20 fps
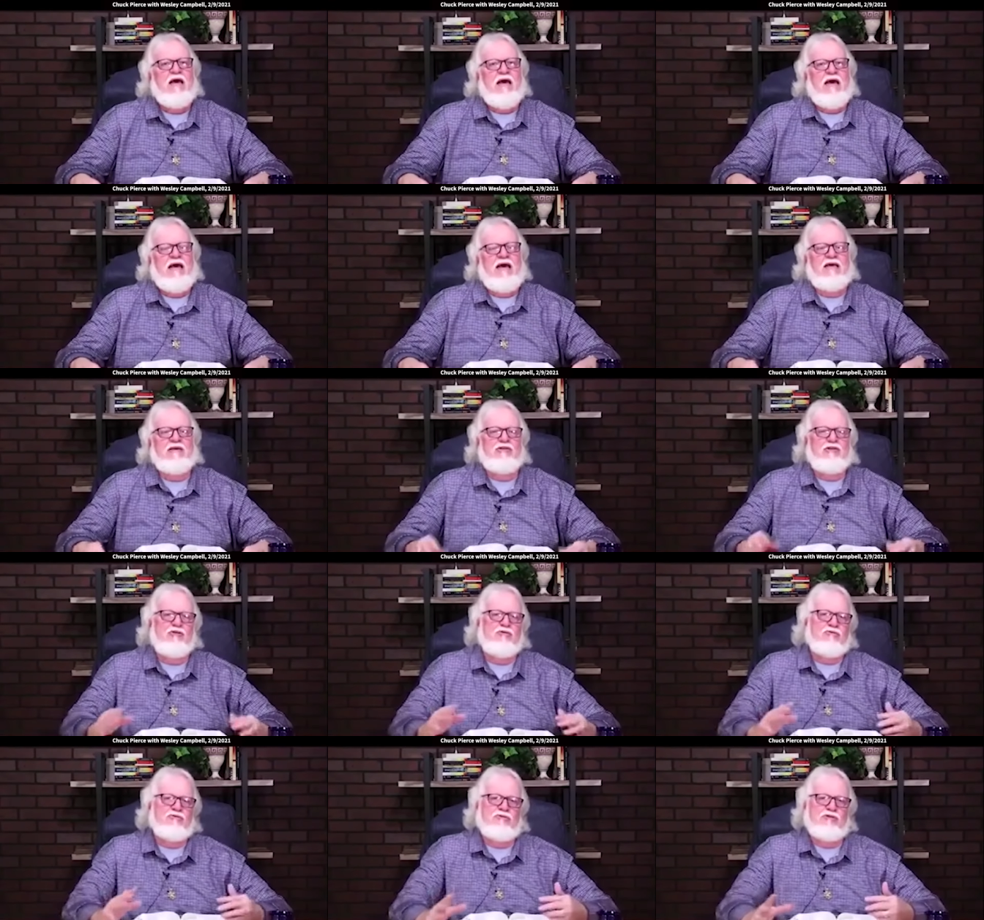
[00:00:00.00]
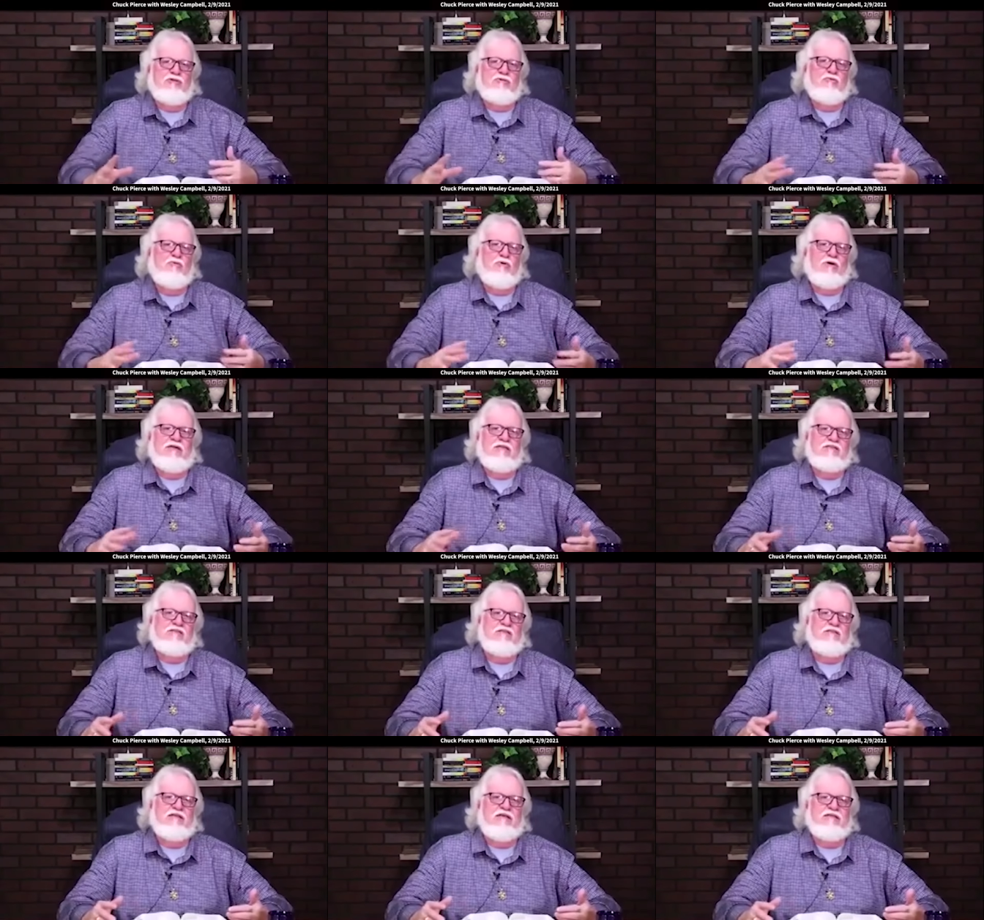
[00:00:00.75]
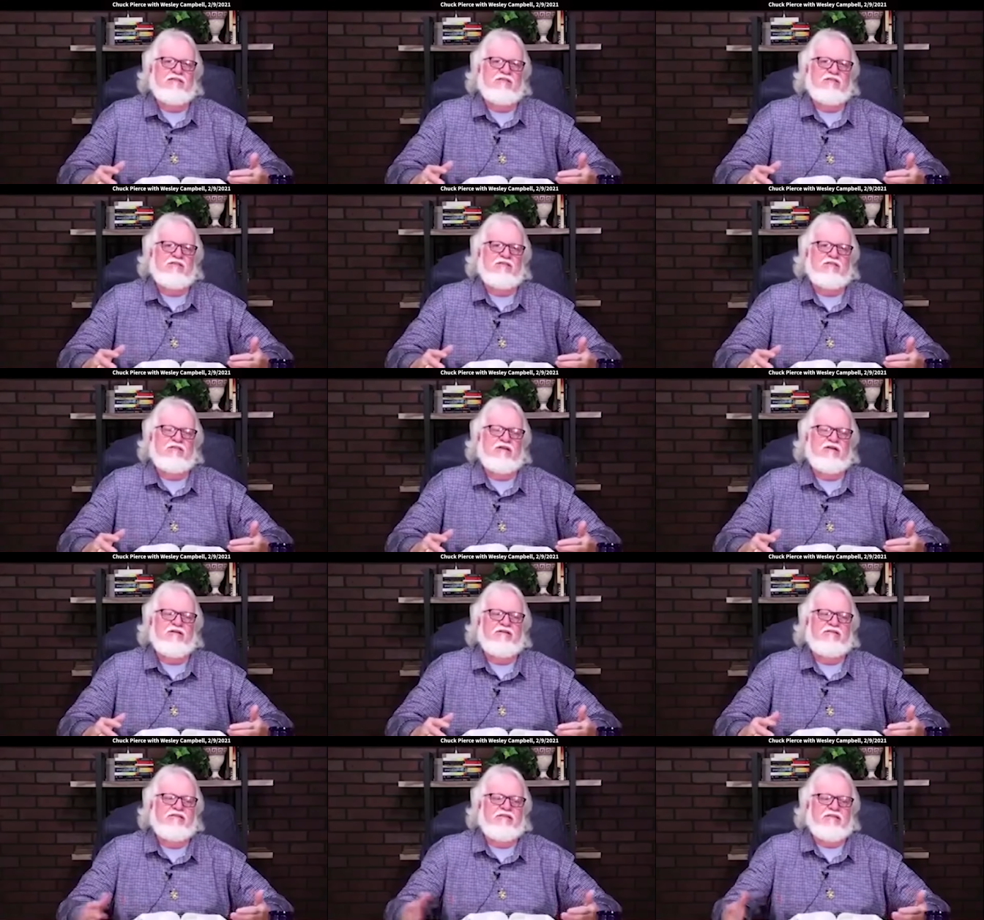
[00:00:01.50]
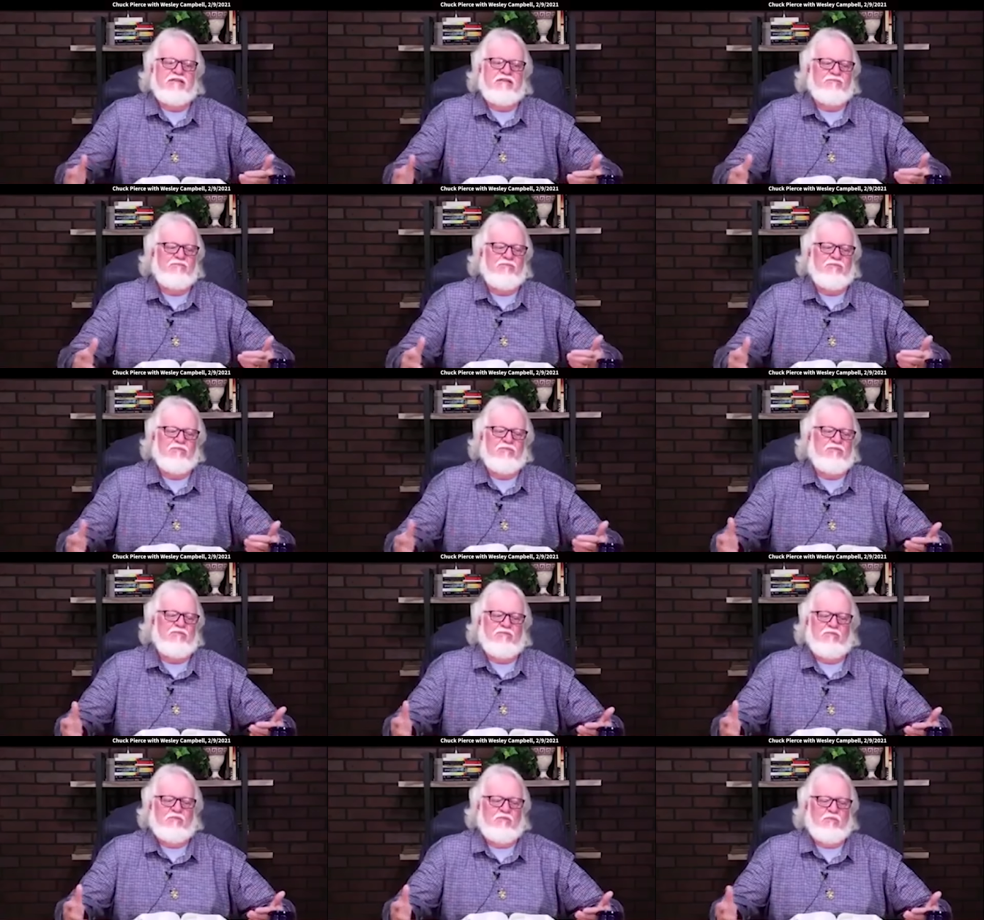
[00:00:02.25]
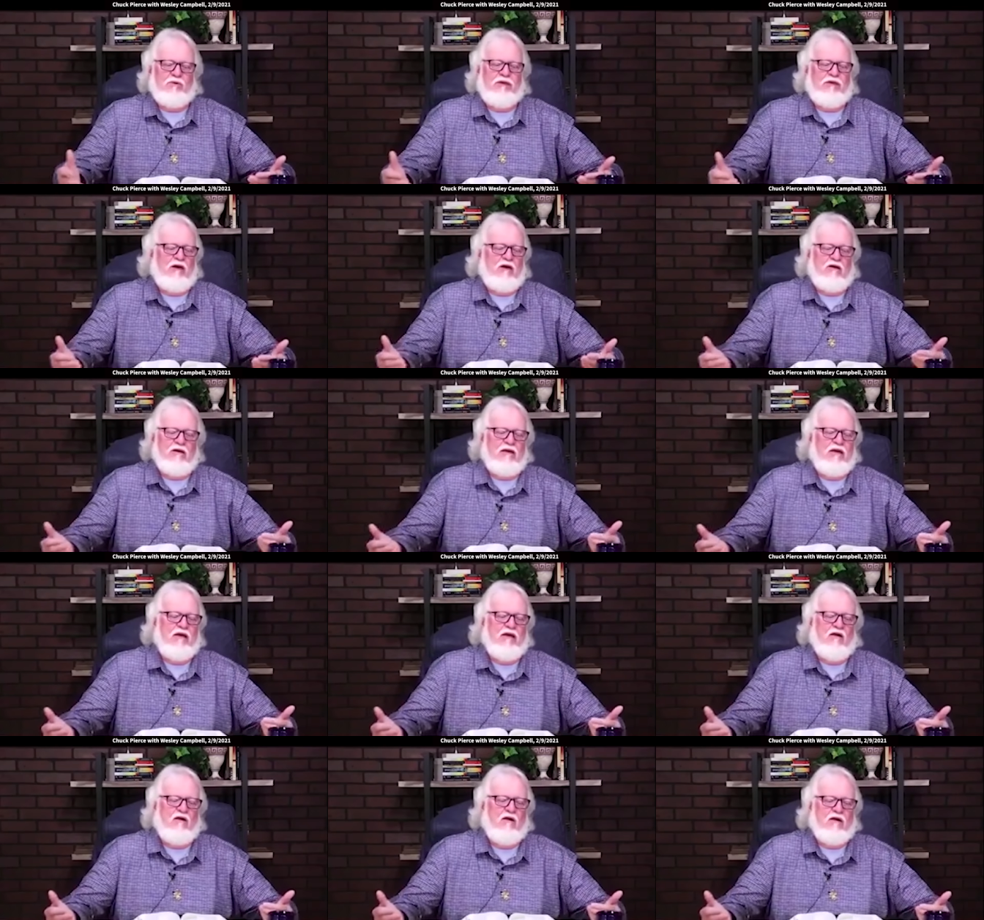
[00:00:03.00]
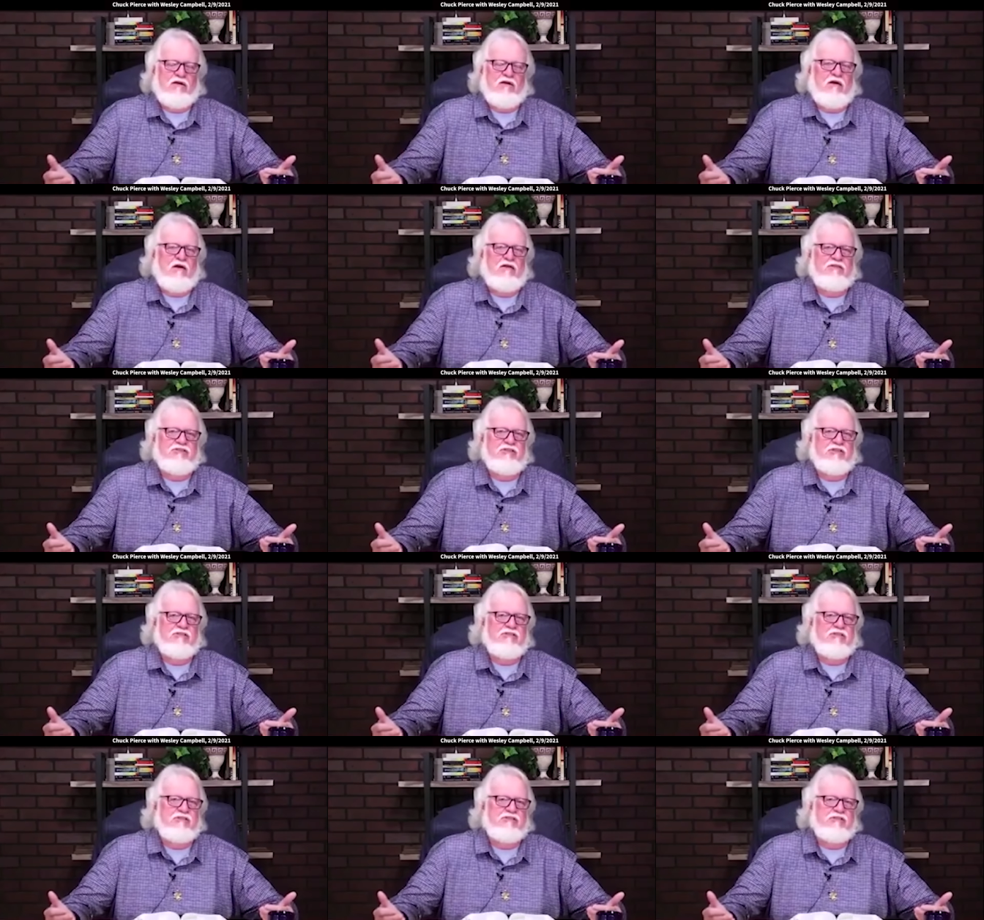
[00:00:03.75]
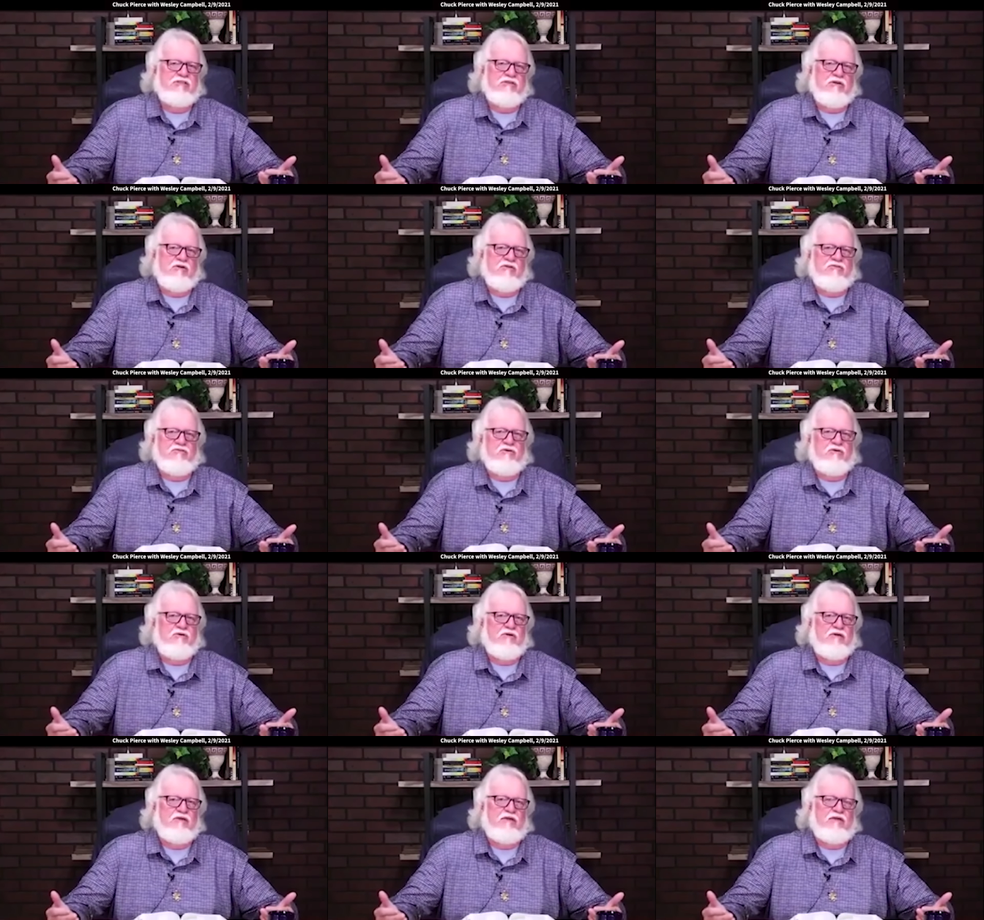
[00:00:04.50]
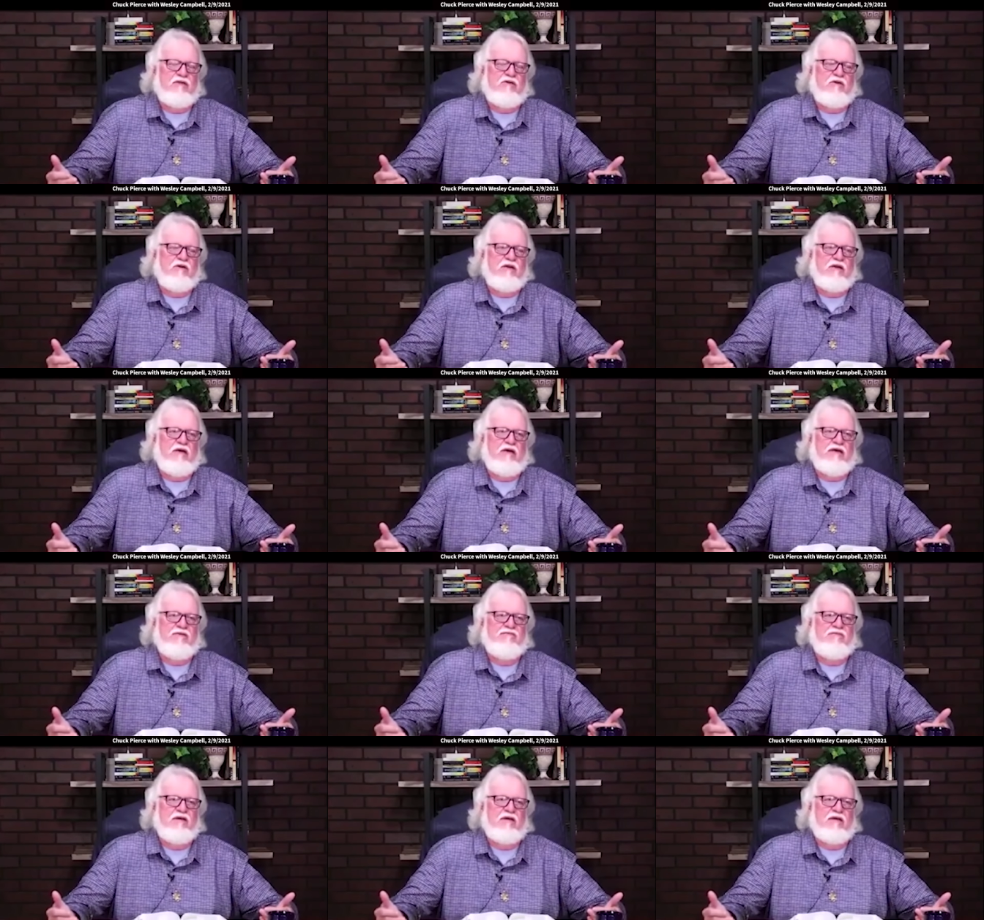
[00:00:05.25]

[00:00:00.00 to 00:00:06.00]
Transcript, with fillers: And you'll do what is necessary. See, we all have our conscience is an authority in our life.